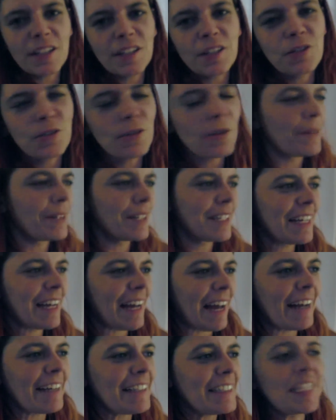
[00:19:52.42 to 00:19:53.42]
it in German.
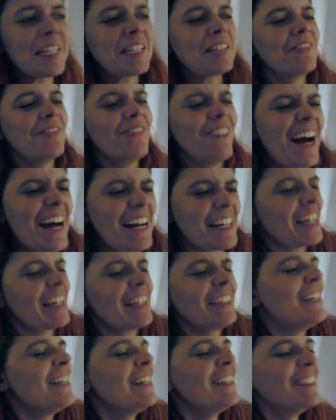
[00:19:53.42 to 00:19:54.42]

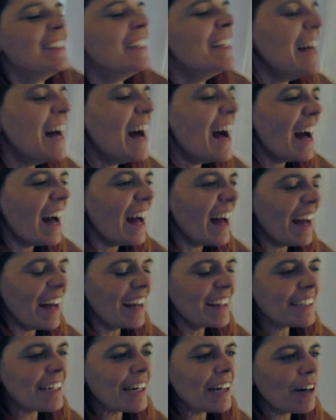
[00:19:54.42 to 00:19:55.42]
Krankenwagen!
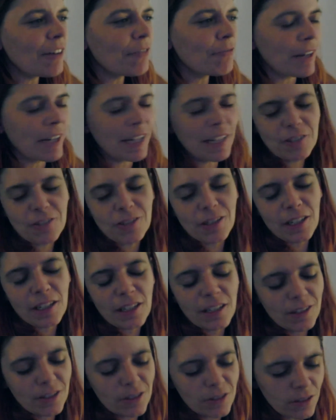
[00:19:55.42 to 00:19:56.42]
And a fire truck.
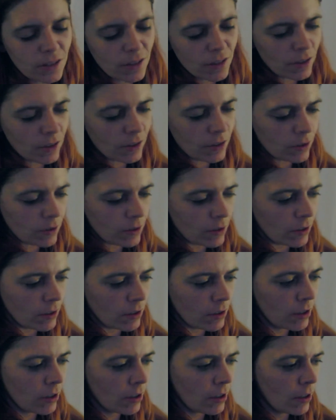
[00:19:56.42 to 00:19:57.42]
So,
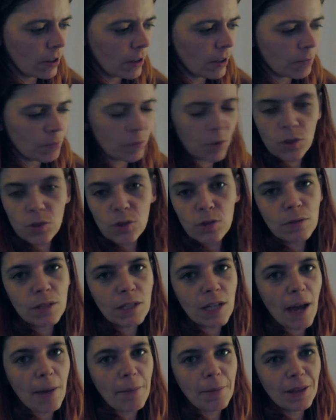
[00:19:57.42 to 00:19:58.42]
not sure what
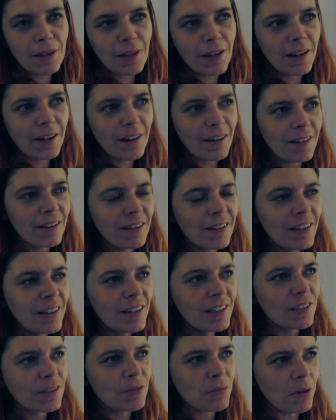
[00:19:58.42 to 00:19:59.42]
happened there.
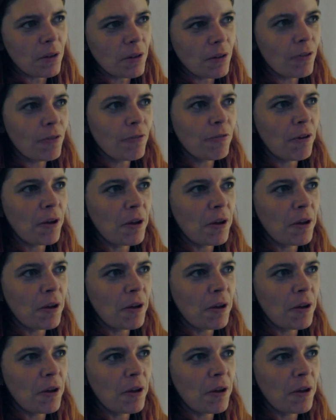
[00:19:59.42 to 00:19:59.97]
It's one of